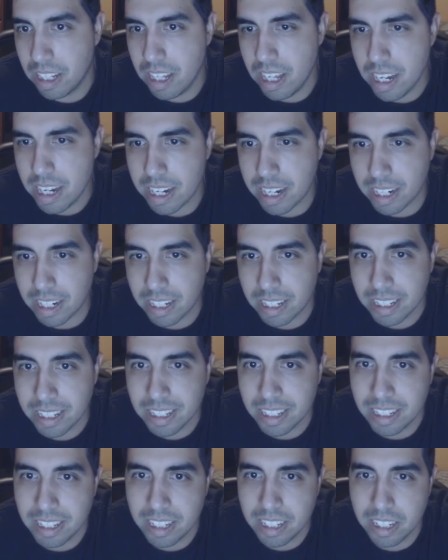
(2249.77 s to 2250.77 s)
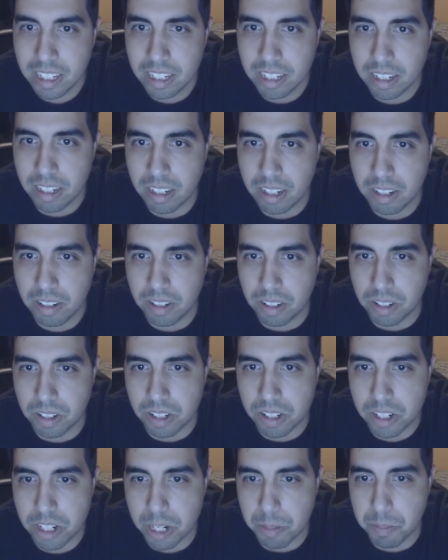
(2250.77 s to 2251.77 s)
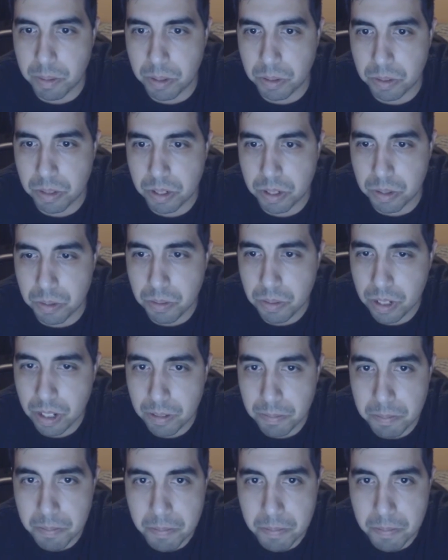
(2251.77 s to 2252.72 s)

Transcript: Yeah, they're in good shape, those two.